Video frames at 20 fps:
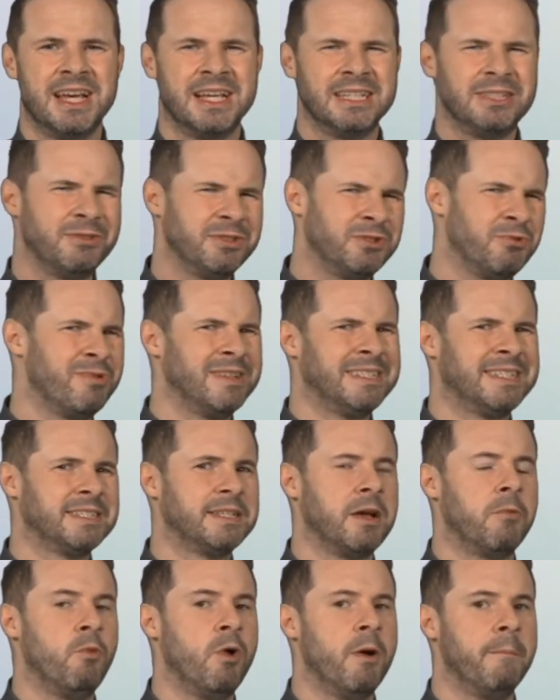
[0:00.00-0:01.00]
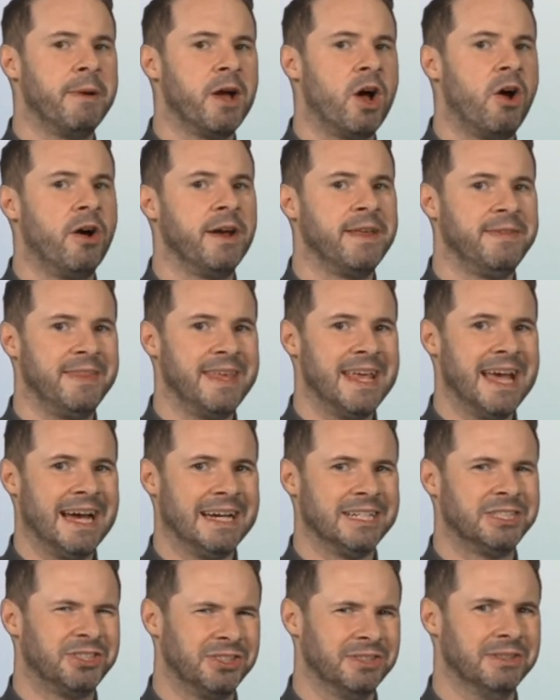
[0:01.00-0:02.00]
So it's always somewhat behind the
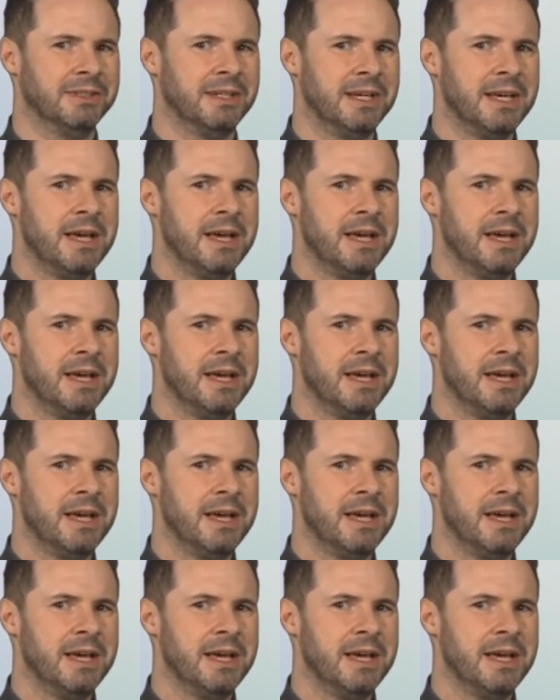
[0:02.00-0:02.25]
action.